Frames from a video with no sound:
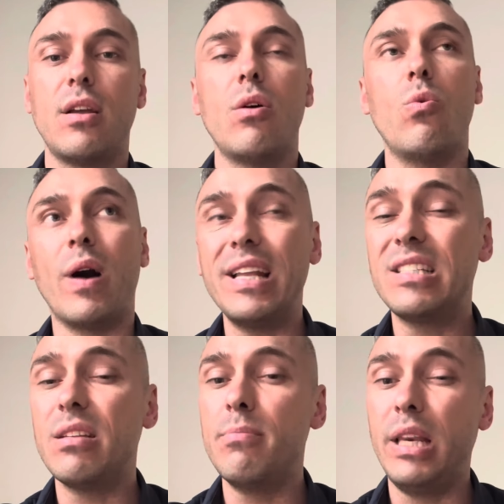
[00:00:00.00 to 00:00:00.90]
What is
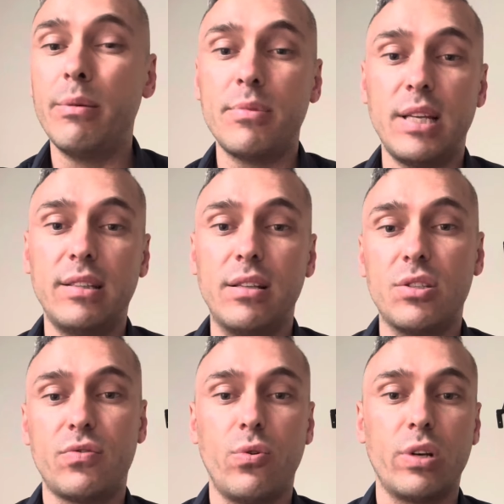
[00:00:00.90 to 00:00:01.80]
the minimum sentence
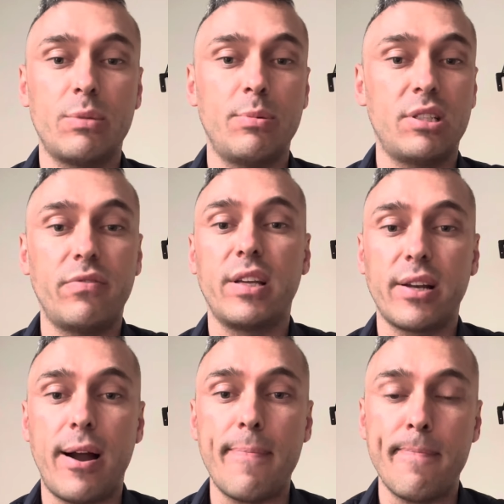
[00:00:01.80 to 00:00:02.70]
for the specific
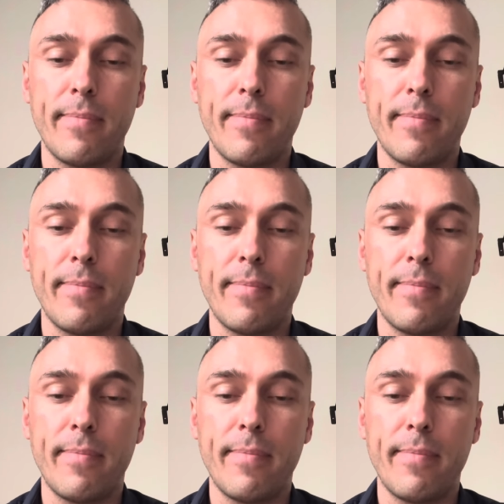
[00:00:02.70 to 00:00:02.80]
crime?